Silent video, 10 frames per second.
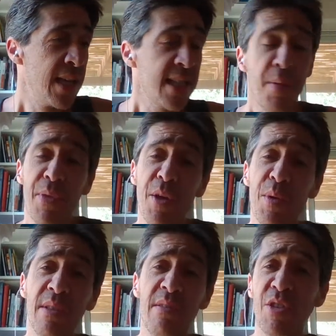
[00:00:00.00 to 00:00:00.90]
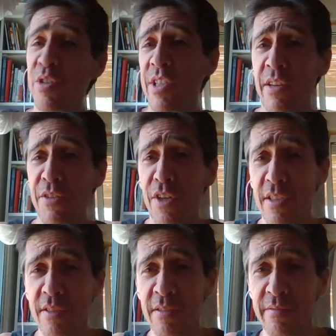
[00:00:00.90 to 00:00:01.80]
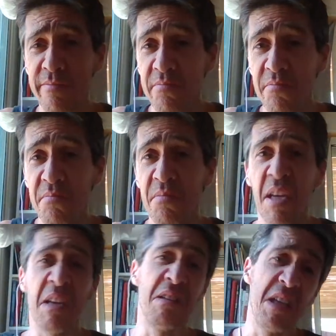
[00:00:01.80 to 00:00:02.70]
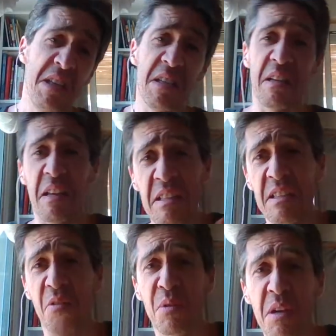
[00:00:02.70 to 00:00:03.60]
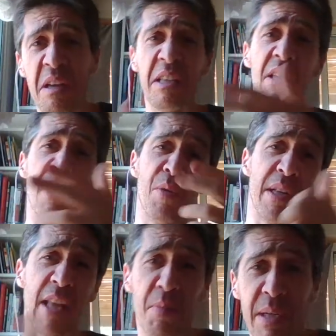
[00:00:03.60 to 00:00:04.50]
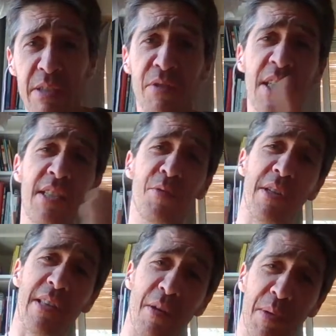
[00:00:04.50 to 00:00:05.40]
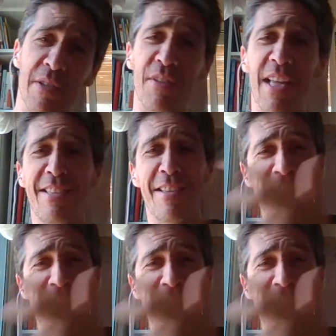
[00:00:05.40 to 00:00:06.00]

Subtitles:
Same thing with suicidal thoughts. I this and this. I want to this. I want to die because of this. I want to die because of that.